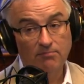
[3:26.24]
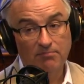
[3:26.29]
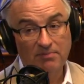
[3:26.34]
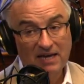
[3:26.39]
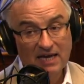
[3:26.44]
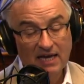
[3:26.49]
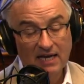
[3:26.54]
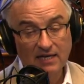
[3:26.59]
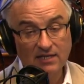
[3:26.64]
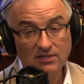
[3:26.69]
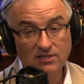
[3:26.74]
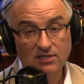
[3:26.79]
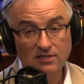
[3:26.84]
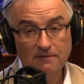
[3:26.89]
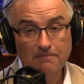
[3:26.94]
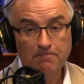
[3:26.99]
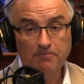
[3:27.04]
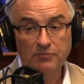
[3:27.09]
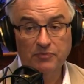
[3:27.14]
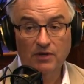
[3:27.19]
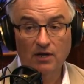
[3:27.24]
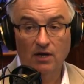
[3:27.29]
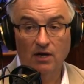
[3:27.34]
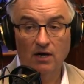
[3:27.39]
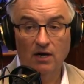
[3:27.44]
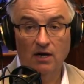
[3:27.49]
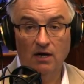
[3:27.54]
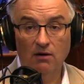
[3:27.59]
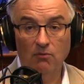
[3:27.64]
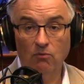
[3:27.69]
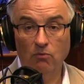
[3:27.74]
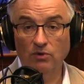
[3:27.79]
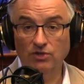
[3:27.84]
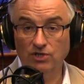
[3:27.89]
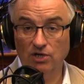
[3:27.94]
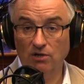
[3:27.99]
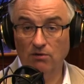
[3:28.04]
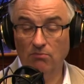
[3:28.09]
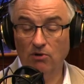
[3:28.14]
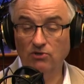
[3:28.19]
P N Gs, uh,
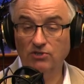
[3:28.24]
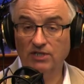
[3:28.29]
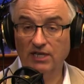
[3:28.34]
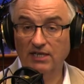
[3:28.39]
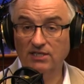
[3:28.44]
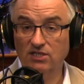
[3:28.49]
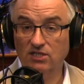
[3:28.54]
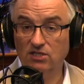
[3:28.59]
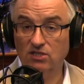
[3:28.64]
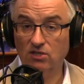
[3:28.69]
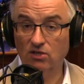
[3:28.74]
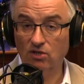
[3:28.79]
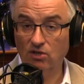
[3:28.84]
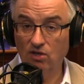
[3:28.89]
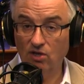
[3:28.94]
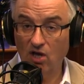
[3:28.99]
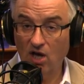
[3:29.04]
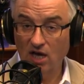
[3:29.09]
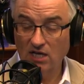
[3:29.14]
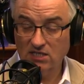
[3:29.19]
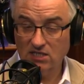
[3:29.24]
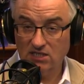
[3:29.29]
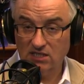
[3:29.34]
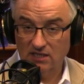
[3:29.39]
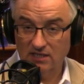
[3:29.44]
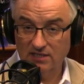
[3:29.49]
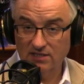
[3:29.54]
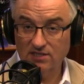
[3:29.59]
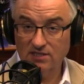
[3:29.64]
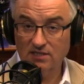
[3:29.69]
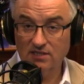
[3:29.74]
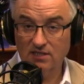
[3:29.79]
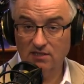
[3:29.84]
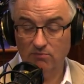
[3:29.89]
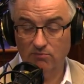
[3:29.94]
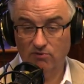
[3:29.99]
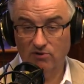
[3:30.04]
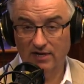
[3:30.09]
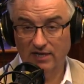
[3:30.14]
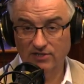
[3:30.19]
which are in most cases lossless
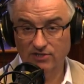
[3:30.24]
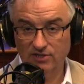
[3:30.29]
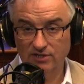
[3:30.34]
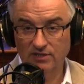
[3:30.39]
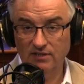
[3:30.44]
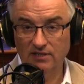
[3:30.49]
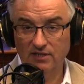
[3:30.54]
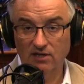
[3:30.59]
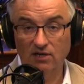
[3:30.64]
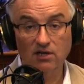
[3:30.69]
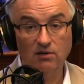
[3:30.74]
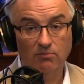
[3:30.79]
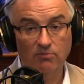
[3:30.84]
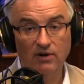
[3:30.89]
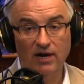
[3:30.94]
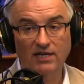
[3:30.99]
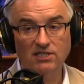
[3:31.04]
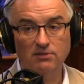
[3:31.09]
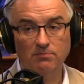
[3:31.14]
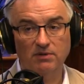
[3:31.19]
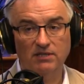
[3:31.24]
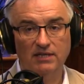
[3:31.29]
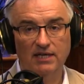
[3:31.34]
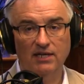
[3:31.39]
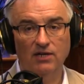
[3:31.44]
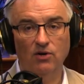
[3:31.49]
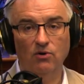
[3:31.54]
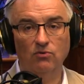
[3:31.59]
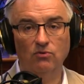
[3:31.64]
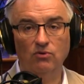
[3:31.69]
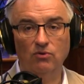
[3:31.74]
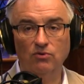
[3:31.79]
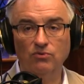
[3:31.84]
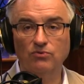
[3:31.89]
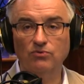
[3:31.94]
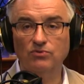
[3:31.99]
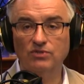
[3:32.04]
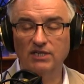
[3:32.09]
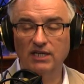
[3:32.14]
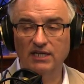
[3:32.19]
compression, they're compressed but they don't
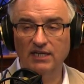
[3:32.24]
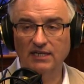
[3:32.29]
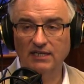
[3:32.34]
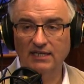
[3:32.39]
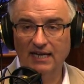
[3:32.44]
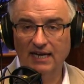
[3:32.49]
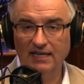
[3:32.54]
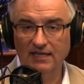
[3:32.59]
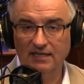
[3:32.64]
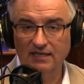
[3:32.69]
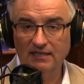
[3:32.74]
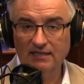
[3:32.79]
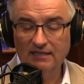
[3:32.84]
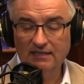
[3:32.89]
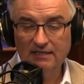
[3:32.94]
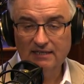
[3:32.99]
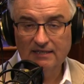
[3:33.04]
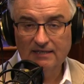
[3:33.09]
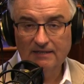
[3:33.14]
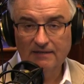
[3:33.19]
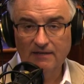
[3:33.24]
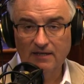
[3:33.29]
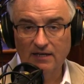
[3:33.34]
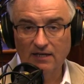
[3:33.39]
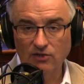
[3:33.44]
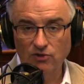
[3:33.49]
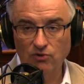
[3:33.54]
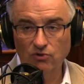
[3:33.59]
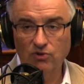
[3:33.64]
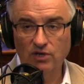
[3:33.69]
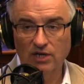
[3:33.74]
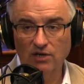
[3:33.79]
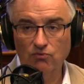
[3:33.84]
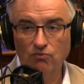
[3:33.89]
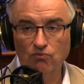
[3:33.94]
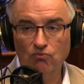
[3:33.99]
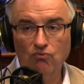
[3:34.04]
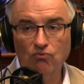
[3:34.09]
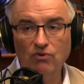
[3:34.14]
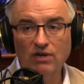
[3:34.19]
lose any data. You
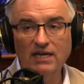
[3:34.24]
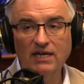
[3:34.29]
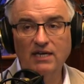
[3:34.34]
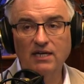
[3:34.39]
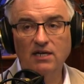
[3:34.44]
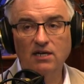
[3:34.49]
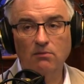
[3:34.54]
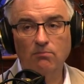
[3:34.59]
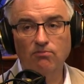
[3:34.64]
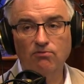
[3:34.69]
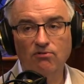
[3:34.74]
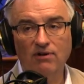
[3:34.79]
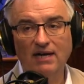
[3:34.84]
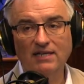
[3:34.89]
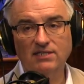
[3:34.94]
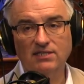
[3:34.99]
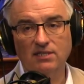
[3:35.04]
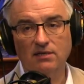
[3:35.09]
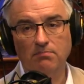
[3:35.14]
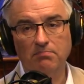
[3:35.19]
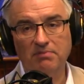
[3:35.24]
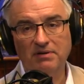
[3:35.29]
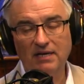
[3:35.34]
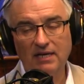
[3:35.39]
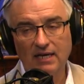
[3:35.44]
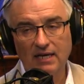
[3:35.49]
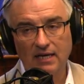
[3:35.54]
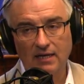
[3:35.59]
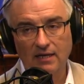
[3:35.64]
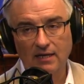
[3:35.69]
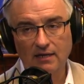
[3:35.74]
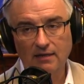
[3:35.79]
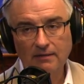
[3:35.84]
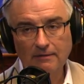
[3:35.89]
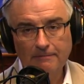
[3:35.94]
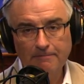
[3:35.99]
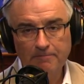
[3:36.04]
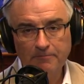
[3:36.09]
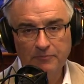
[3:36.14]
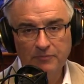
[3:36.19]
can recompress a P
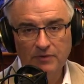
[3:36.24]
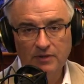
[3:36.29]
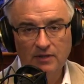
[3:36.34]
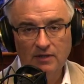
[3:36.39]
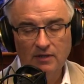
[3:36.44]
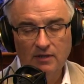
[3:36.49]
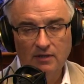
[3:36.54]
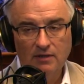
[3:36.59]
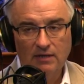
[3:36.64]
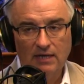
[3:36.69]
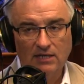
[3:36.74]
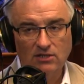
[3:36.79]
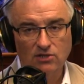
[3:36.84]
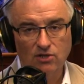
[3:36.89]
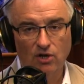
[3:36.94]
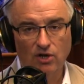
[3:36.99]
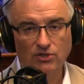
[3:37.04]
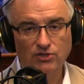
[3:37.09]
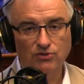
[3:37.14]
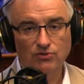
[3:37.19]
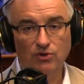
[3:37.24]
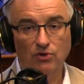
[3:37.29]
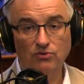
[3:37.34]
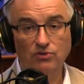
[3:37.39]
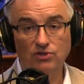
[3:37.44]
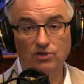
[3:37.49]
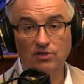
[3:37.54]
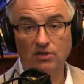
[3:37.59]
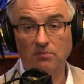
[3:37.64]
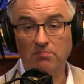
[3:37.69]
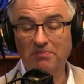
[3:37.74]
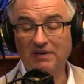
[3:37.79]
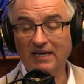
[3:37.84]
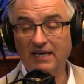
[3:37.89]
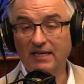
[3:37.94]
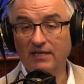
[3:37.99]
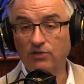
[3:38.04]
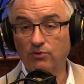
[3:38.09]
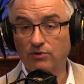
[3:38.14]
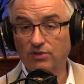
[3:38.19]
N G. As long as you don't turn a P
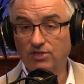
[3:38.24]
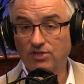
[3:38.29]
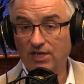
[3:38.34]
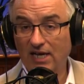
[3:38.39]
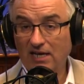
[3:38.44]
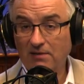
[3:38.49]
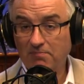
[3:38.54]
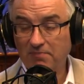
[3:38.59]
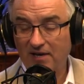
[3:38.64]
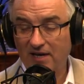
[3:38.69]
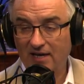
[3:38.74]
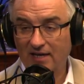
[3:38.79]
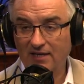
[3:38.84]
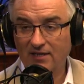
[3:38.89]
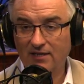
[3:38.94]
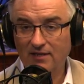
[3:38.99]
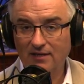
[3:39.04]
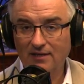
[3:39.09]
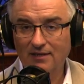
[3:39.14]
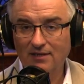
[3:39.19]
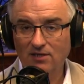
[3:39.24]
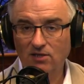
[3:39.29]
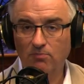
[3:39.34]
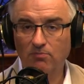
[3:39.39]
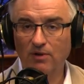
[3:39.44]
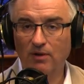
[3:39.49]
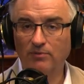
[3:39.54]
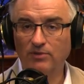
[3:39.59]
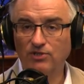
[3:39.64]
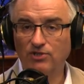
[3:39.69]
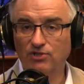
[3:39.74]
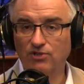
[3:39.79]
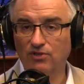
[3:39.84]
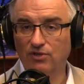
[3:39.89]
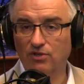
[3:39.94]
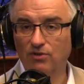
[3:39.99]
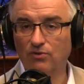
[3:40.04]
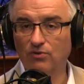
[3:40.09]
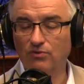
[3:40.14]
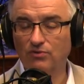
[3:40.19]
N G into a JPEG, you probably
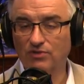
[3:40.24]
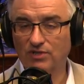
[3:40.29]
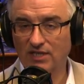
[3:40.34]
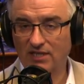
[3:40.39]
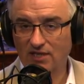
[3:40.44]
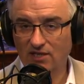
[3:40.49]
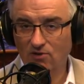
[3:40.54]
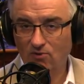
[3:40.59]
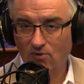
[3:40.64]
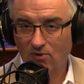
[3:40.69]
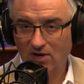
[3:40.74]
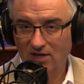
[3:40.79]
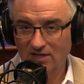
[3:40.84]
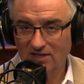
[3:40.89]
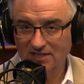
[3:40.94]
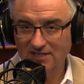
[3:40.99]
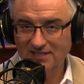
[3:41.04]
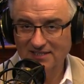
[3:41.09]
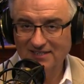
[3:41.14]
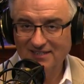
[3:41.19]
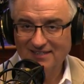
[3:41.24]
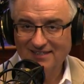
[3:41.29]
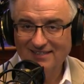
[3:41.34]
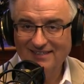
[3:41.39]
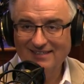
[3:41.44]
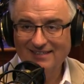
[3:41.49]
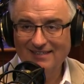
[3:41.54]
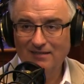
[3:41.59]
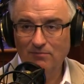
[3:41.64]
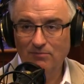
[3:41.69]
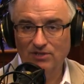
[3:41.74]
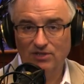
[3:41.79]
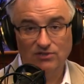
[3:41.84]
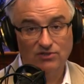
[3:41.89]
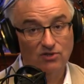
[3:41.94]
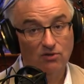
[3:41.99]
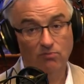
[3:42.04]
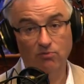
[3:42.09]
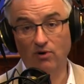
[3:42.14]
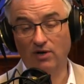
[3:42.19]
shouldn't lose any quality. But
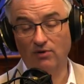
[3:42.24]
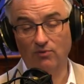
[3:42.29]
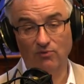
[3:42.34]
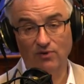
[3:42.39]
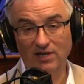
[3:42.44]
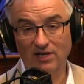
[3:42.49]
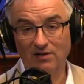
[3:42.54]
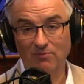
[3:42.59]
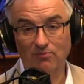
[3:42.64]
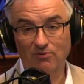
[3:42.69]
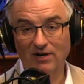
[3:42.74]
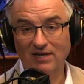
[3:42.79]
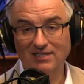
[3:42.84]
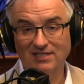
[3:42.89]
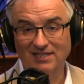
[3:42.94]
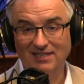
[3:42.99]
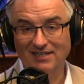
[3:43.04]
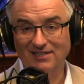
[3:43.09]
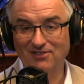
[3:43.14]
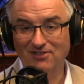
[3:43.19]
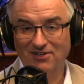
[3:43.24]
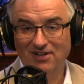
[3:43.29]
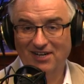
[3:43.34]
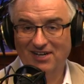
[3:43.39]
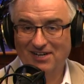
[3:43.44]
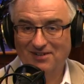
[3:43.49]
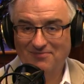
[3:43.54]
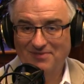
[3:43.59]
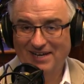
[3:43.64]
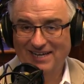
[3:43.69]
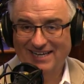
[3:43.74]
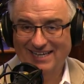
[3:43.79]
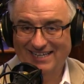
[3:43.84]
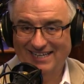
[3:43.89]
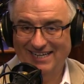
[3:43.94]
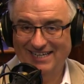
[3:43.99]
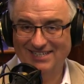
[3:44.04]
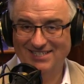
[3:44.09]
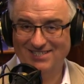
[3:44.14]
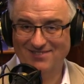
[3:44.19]
there's no point in recompressing it. You're not going to make it
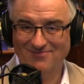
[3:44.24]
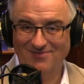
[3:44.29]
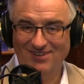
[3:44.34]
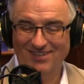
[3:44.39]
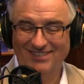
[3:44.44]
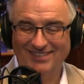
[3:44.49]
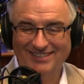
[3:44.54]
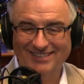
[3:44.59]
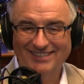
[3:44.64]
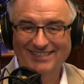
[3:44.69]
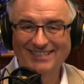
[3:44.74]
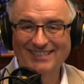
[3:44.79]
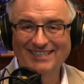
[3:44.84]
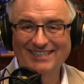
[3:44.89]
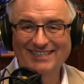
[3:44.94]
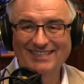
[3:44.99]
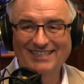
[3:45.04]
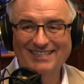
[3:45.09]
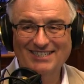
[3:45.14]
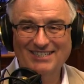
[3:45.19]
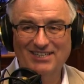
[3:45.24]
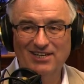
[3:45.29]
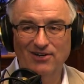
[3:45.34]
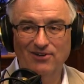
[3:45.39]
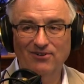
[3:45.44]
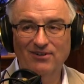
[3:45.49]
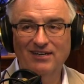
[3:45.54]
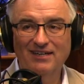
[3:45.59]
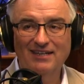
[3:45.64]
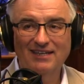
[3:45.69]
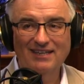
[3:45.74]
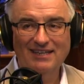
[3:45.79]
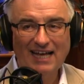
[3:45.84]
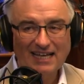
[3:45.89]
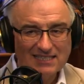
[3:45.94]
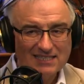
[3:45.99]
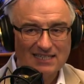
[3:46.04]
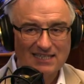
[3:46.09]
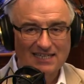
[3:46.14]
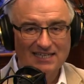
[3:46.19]
any smaller. So
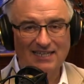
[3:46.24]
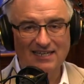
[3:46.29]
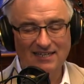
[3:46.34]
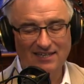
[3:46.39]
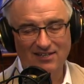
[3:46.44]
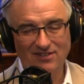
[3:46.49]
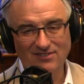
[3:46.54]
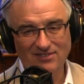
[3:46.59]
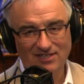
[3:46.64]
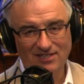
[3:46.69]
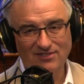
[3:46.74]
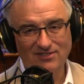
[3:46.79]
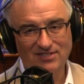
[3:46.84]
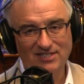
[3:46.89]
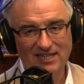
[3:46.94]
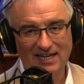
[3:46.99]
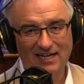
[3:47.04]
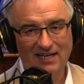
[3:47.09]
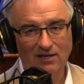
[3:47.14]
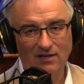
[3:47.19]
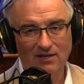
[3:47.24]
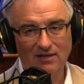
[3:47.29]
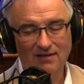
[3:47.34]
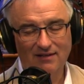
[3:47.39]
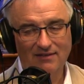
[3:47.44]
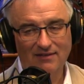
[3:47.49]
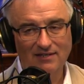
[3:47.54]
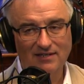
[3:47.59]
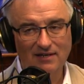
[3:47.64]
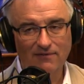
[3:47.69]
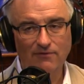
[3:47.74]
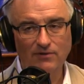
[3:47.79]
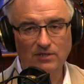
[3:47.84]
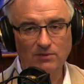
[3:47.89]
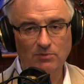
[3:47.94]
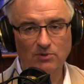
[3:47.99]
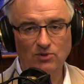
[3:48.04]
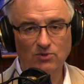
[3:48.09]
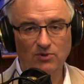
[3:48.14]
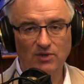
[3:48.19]
that's the key here, is understanding the
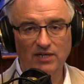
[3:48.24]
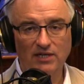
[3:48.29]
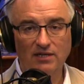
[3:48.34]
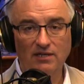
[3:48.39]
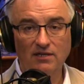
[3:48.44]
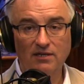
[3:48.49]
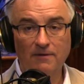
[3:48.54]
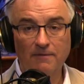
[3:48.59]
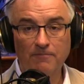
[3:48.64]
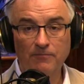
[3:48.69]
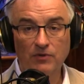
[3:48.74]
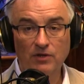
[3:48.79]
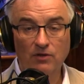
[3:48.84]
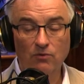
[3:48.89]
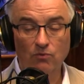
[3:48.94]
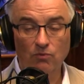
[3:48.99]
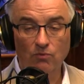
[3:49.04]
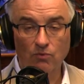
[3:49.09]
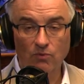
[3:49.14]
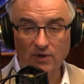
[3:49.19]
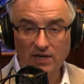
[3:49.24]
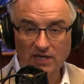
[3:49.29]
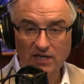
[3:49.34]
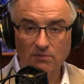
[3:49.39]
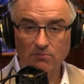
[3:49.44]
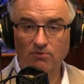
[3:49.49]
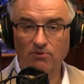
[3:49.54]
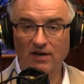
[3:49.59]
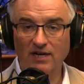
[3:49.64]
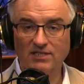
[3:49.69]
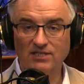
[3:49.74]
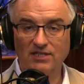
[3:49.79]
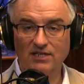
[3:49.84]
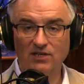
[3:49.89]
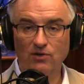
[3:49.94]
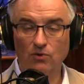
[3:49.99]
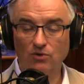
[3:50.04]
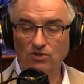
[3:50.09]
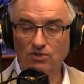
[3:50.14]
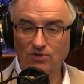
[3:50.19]
difference between
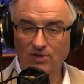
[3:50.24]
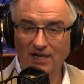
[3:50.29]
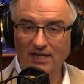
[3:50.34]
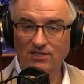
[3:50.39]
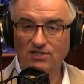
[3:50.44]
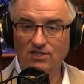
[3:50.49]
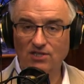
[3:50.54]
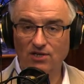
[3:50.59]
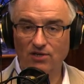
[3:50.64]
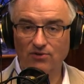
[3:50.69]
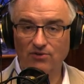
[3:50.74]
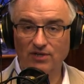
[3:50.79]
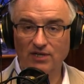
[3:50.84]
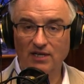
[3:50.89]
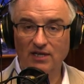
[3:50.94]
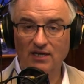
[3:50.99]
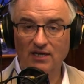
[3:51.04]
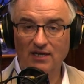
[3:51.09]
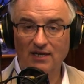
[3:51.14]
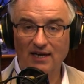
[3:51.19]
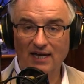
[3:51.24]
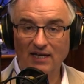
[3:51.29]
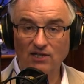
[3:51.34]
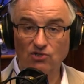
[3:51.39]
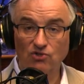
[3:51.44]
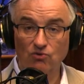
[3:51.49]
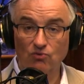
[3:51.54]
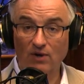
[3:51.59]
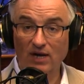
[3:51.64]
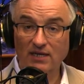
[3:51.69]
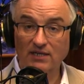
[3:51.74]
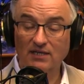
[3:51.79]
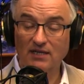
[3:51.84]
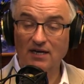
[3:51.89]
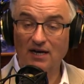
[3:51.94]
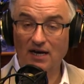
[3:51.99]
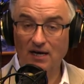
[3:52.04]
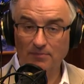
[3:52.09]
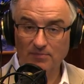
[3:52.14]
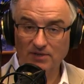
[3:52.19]
recompressing or transcoding and direct
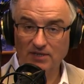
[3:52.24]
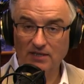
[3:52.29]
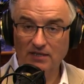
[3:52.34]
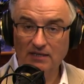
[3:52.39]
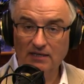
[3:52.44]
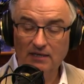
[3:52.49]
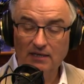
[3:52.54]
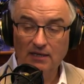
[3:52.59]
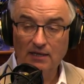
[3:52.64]
copying.